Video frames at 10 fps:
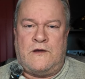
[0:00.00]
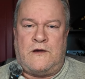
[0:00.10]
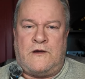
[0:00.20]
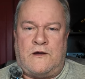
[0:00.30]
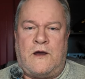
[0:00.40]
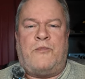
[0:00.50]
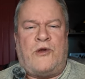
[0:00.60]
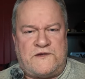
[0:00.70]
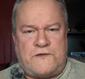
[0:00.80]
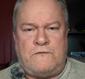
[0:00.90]
Uh, and
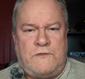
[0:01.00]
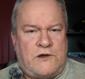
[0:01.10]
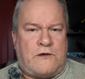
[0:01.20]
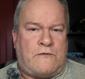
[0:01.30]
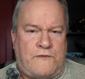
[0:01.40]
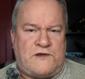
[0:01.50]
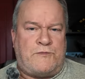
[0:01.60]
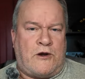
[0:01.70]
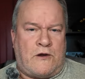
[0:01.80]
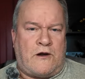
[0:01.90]
plus, you know, this
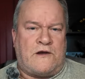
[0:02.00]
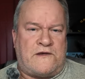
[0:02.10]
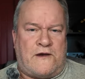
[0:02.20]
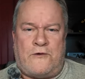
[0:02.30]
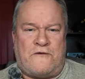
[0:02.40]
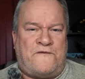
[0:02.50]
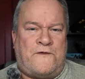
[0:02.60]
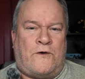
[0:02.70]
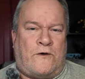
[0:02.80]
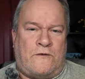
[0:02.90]
part of Arkansas, we're
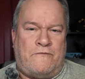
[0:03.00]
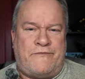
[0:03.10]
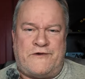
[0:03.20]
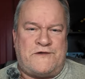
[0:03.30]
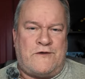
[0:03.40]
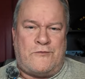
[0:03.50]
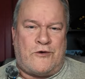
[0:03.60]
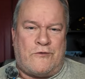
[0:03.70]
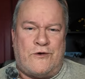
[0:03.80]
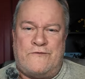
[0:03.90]
full. There's no
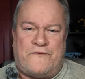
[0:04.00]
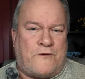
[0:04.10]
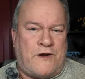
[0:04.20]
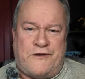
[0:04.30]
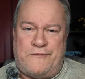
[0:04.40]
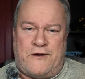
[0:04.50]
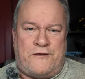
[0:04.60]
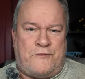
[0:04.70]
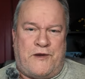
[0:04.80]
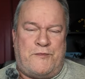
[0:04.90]
more room for any
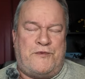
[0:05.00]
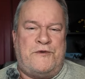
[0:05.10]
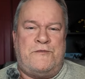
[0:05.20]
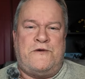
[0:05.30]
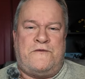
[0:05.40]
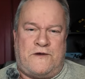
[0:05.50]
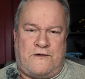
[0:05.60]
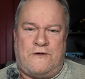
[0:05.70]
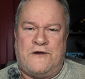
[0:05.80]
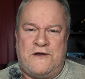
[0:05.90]
other people to move
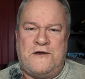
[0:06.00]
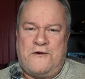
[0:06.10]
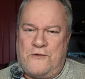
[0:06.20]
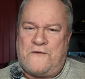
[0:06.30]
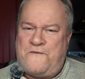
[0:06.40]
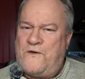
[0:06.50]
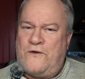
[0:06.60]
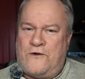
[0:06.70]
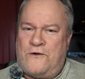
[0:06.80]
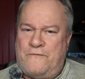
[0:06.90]
here. We're
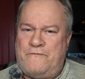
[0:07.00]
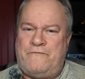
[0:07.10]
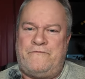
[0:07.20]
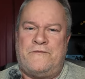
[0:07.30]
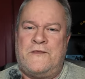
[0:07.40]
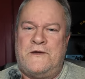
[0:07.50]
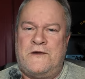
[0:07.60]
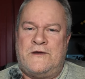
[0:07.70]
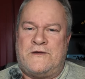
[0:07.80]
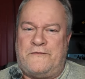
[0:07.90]
full.
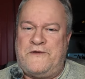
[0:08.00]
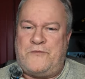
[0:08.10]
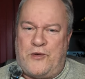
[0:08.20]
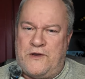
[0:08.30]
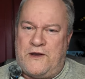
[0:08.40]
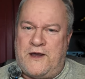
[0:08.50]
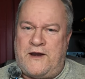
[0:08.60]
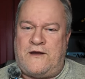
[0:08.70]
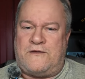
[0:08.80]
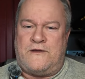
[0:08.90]
So I'm just putting
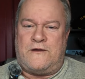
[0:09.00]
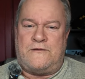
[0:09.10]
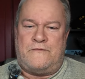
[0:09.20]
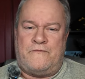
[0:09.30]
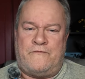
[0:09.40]
that out there.